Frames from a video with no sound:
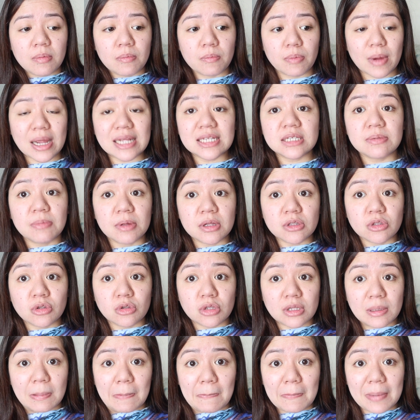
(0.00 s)
breast milk
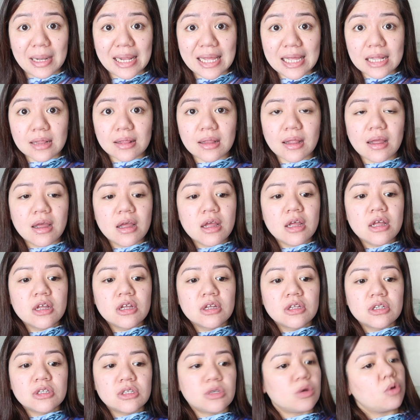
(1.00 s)
to deplete.
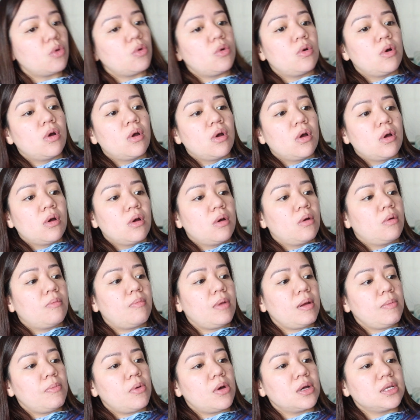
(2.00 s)
So
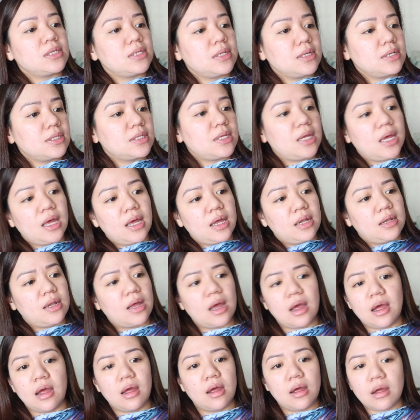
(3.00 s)
my boss then
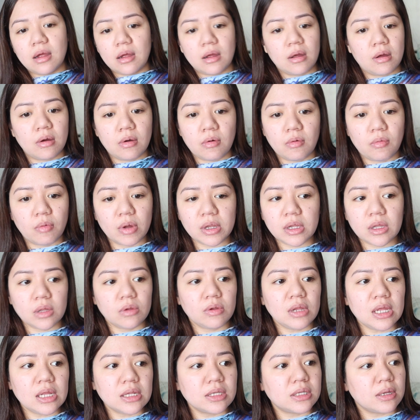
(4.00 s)
said, what do
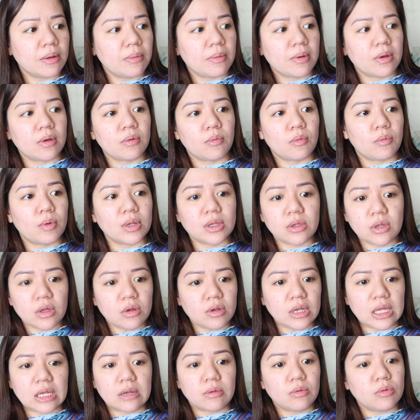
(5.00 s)
you need?
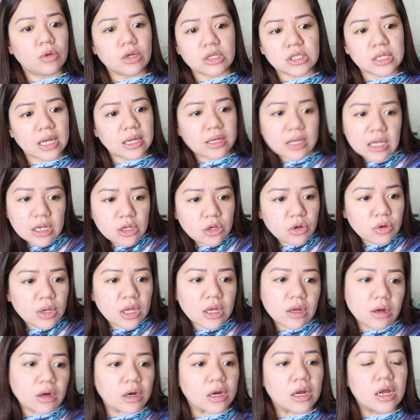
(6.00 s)
Because I need you
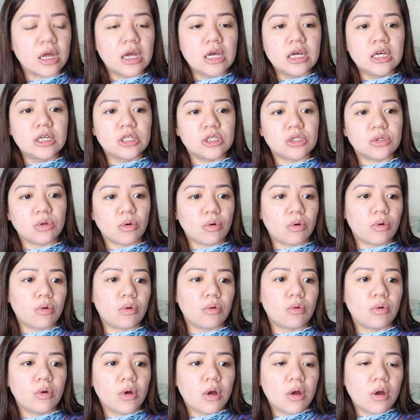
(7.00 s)
here.
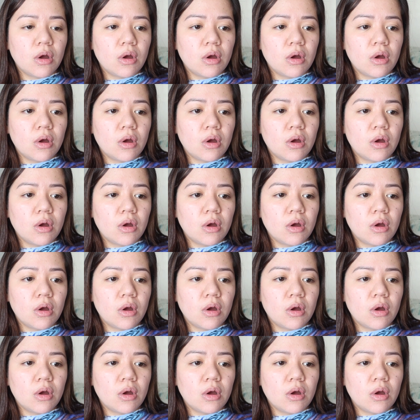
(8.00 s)
So